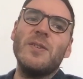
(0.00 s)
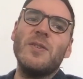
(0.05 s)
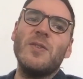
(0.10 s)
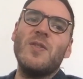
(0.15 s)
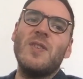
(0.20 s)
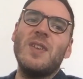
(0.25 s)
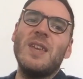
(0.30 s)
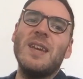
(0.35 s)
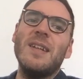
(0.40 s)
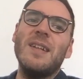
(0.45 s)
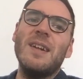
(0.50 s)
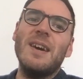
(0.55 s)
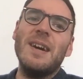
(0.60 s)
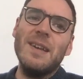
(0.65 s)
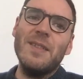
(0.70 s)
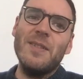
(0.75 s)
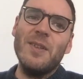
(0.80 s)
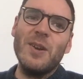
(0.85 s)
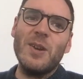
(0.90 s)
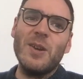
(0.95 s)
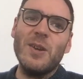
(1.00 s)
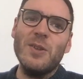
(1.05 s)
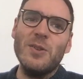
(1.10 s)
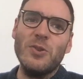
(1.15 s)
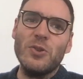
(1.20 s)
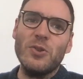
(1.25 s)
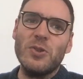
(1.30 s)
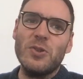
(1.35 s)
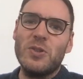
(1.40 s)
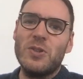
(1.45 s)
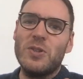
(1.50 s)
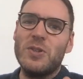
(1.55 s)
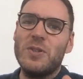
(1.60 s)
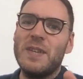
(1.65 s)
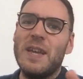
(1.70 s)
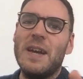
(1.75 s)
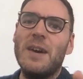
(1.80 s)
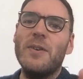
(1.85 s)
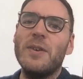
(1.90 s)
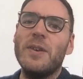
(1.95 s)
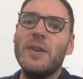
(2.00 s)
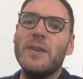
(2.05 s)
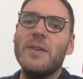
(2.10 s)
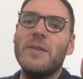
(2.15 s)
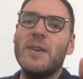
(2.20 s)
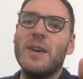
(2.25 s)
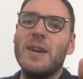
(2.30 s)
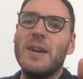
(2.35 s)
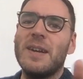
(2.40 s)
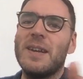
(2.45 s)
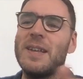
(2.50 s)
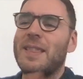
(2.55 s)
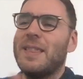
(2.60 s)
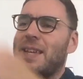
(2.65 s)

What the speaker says: CLI that can just tell you like